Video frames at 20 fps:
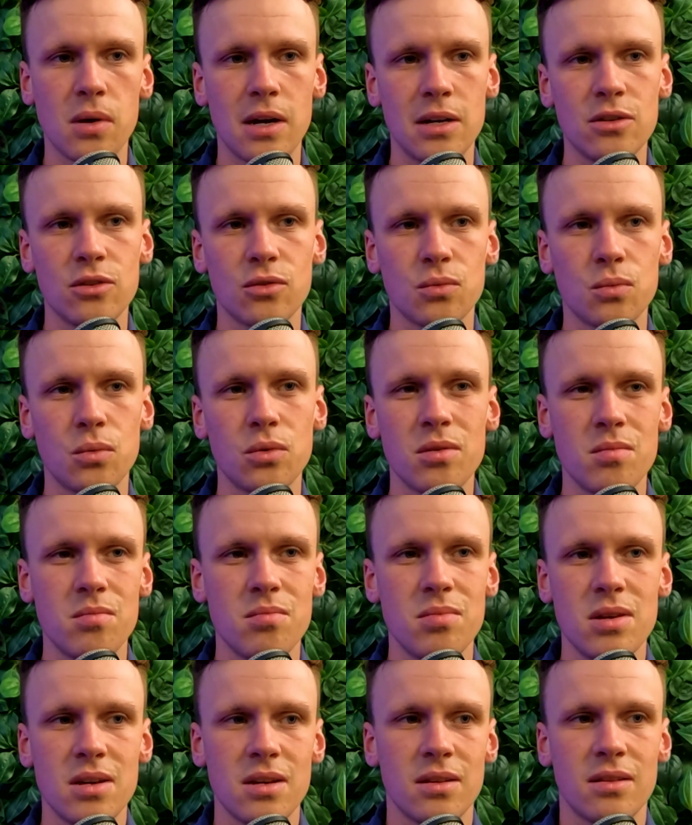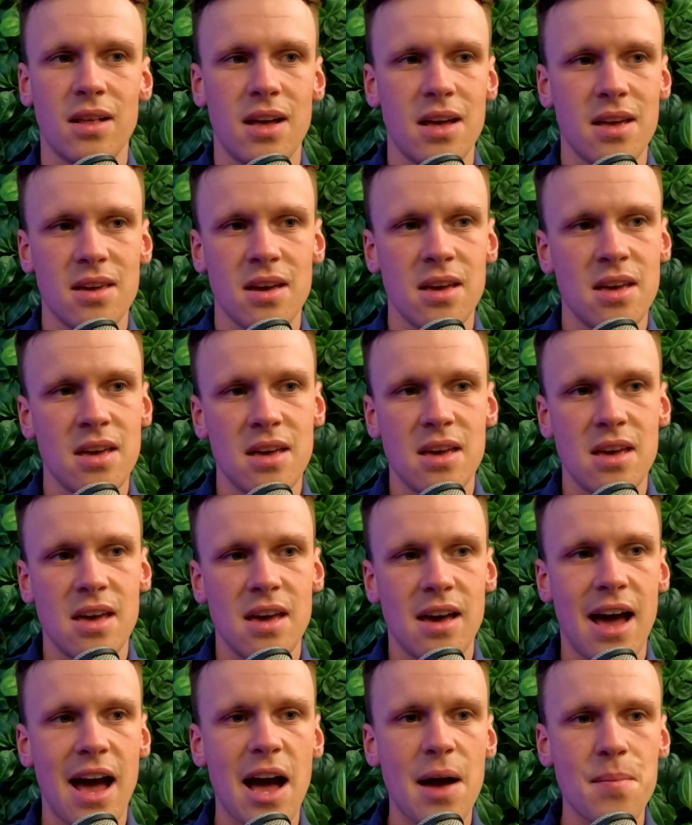I just wouldn't be as like
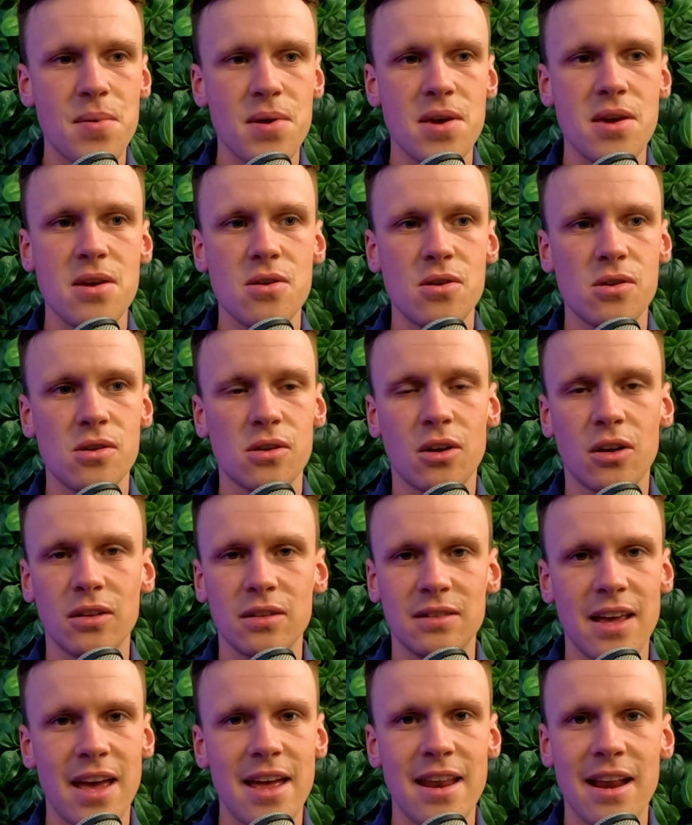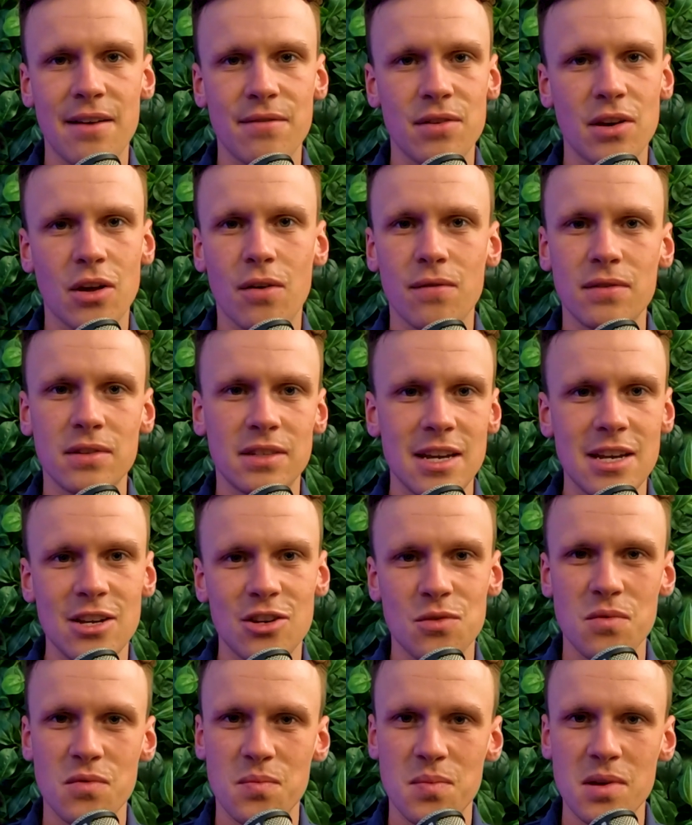happy or content having a
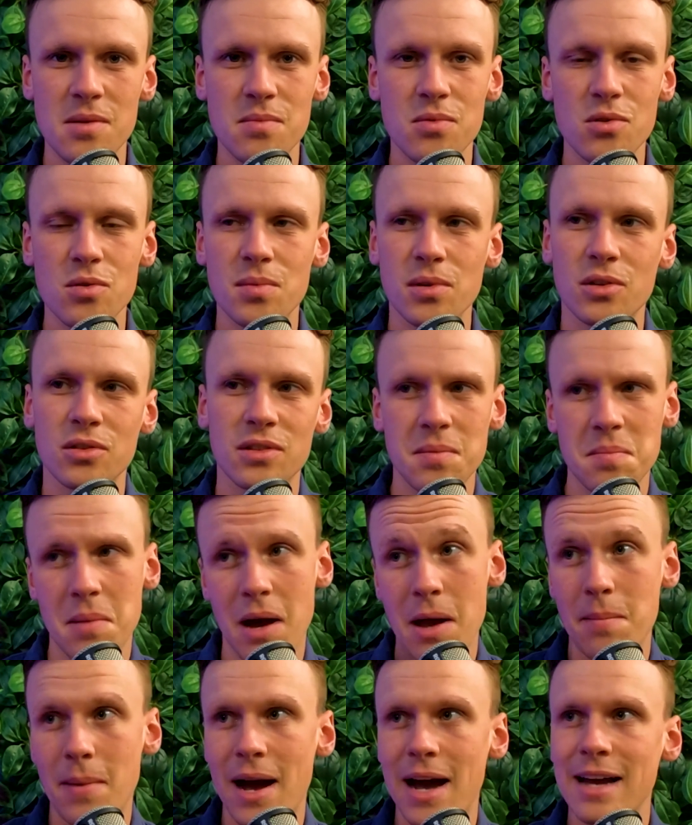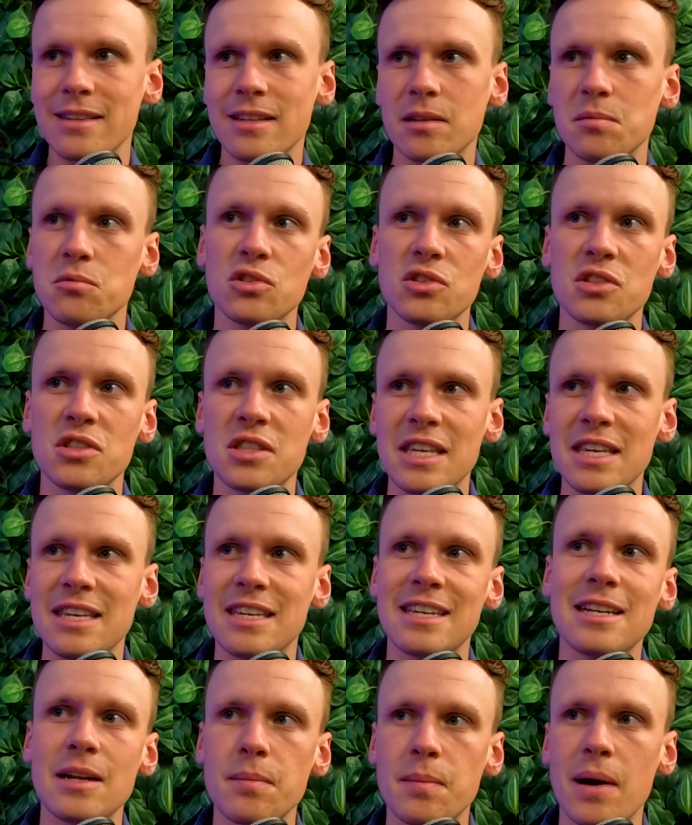conversation with people, because in my mind I'm just
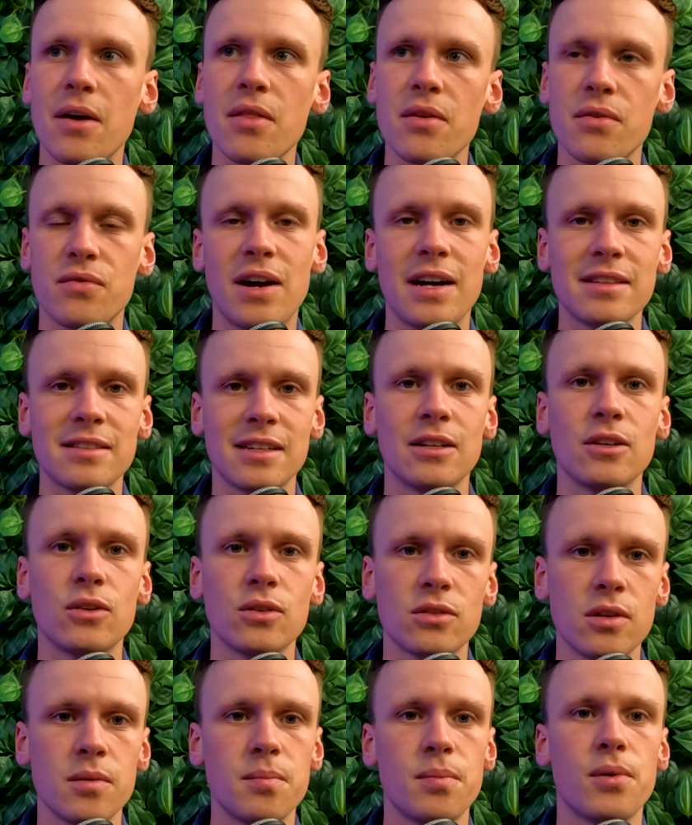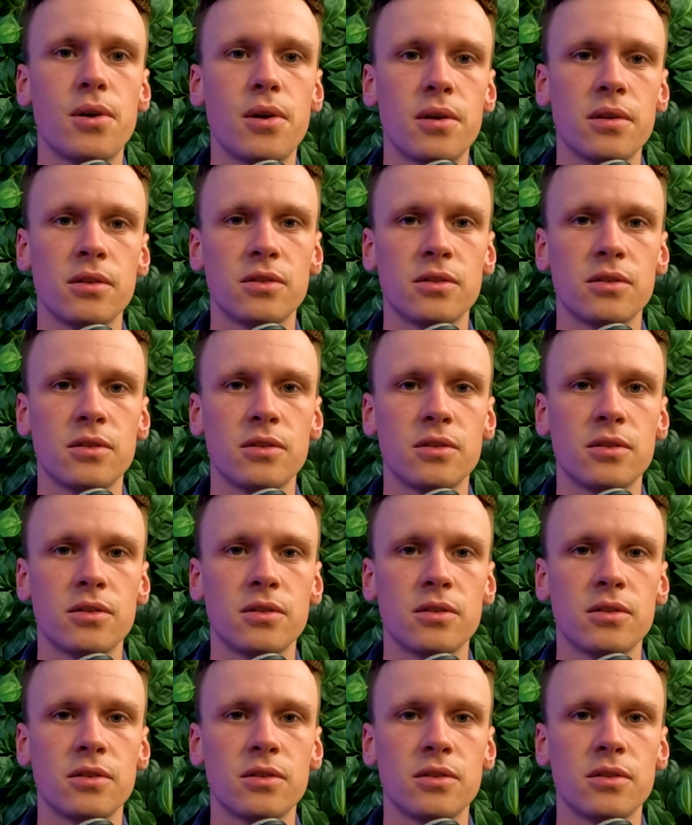thinking about the fact I'd looked at porn.